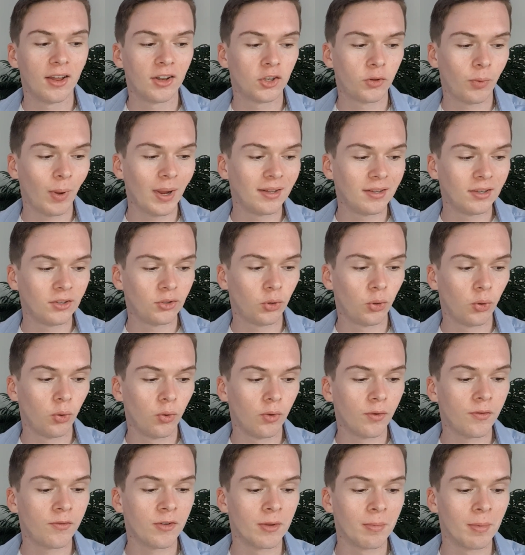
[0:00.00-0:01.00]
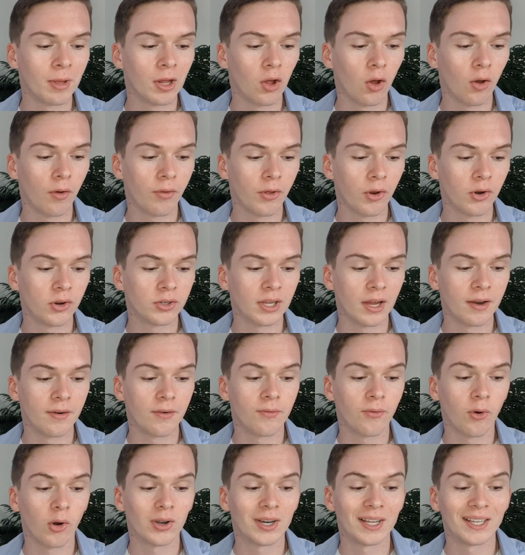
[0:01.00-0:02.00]
22 female authors
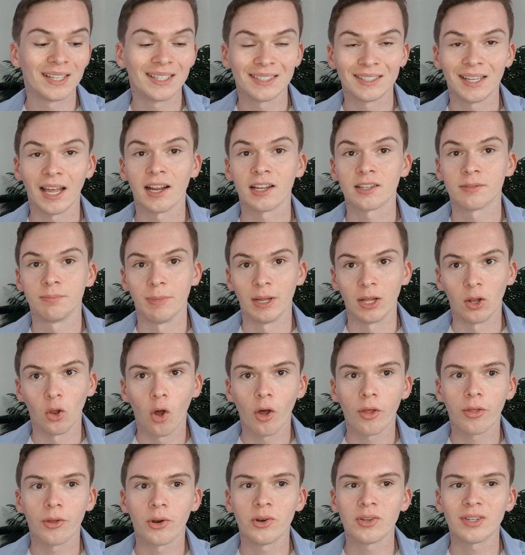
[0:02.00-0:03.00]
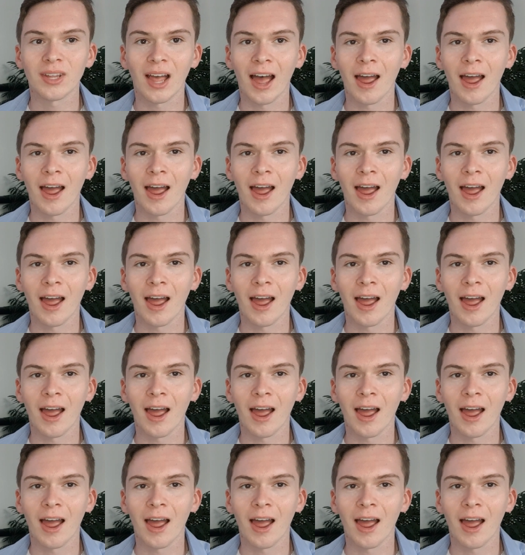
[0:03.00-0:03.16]
and 46 male authors.